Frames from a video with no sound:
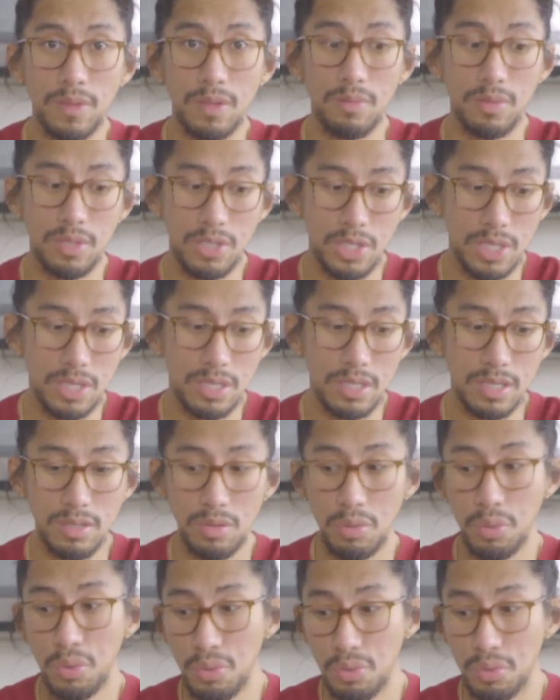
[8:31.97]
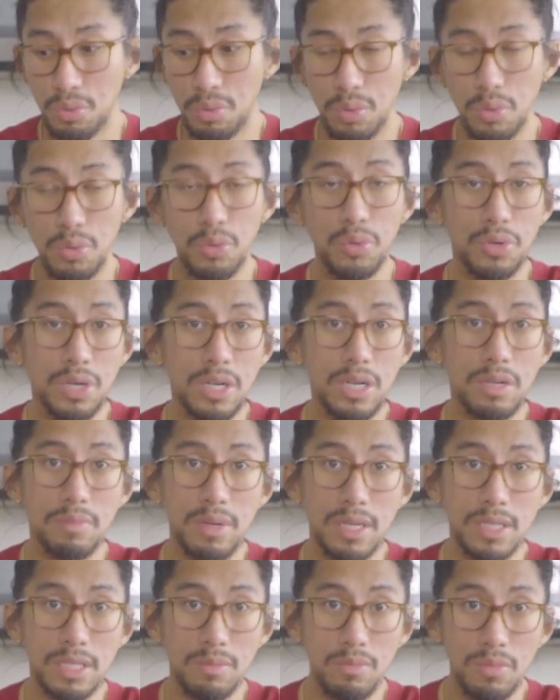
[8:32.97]
which is who really
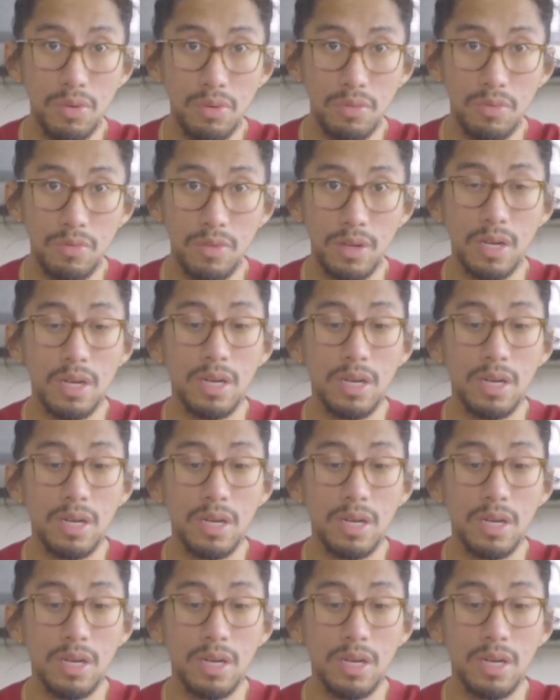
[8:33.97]
makes a move.